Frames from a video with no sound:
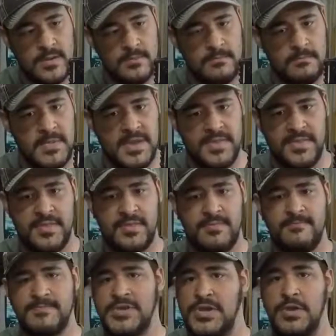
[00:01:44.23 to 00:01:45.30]
Myth
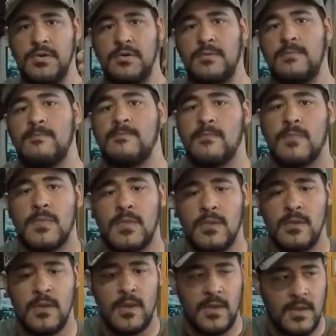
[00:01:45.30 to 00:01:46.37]
2,
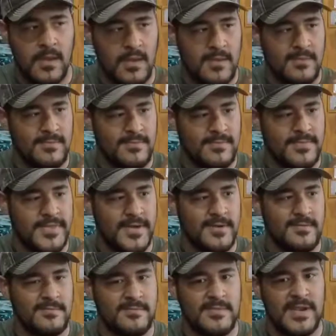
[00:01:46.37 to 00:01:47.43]
they're
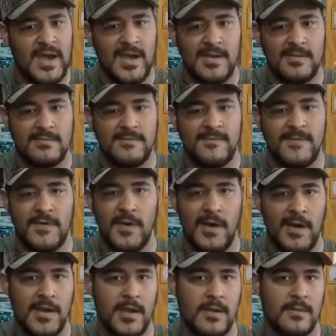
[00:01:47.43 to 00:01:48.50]
not for
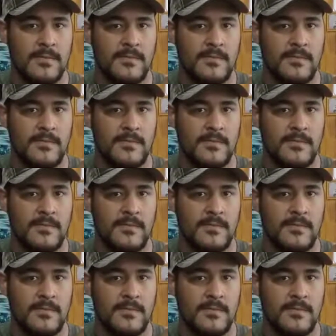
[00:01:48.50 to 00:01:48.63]
hunting.